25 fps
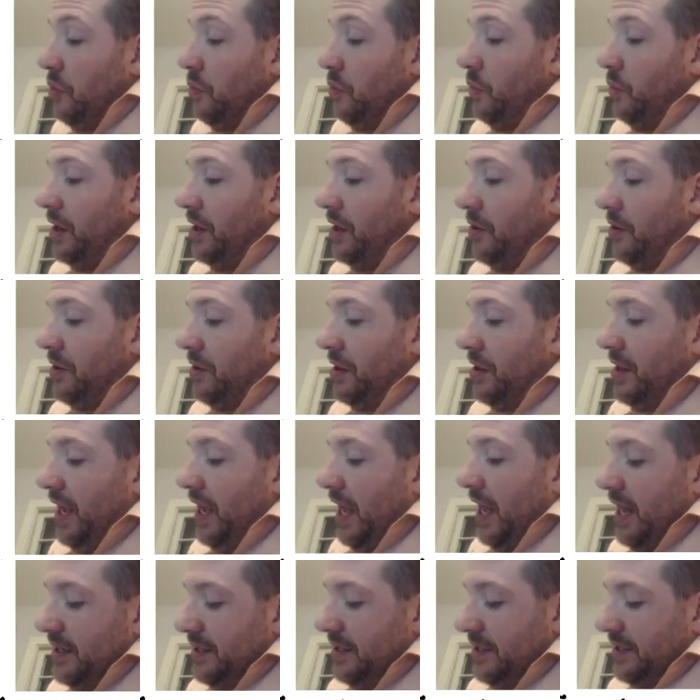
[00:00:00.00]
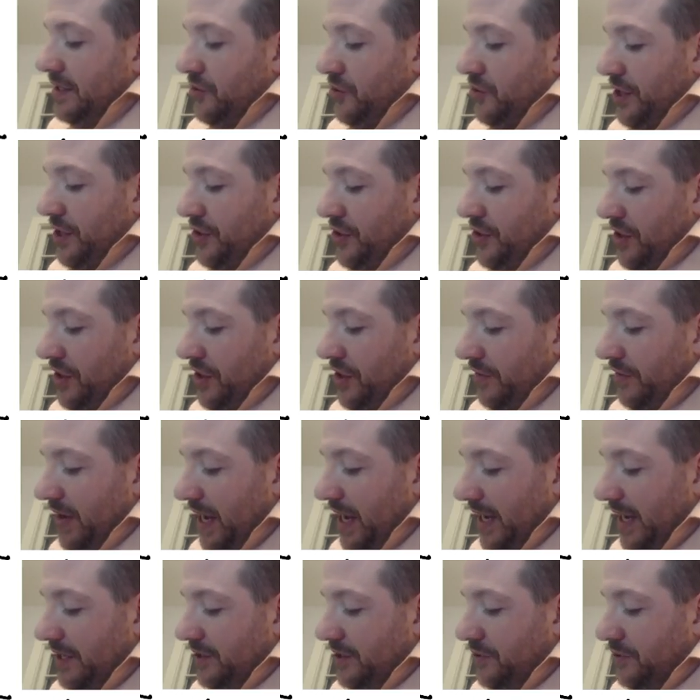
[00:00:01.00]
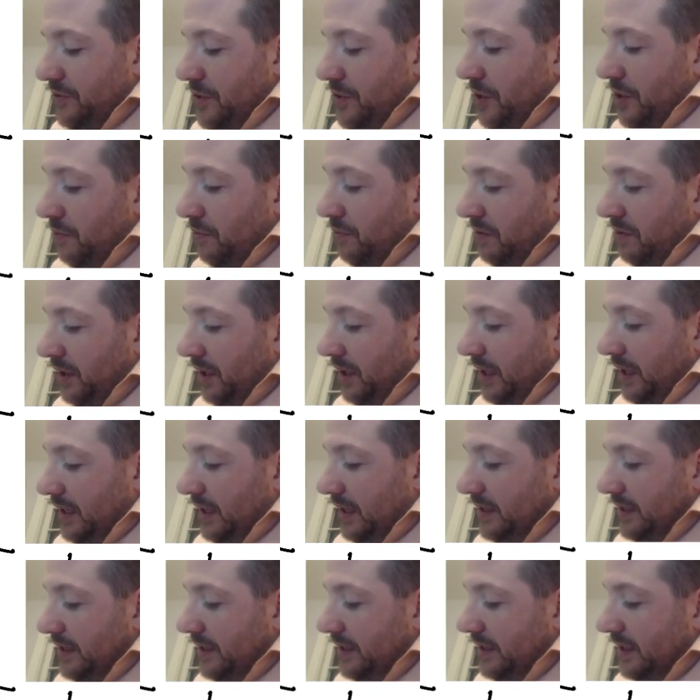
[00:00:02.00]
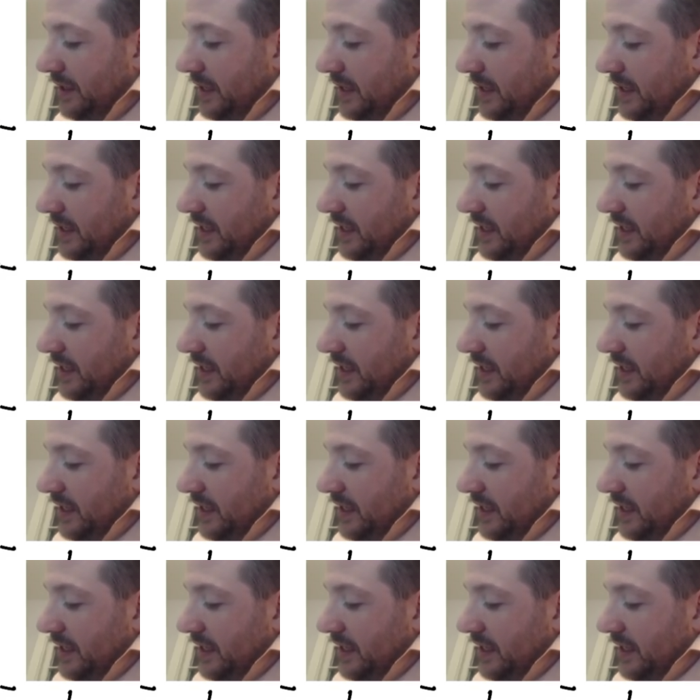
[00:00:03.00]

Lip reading: we know that the concentration of H3O plus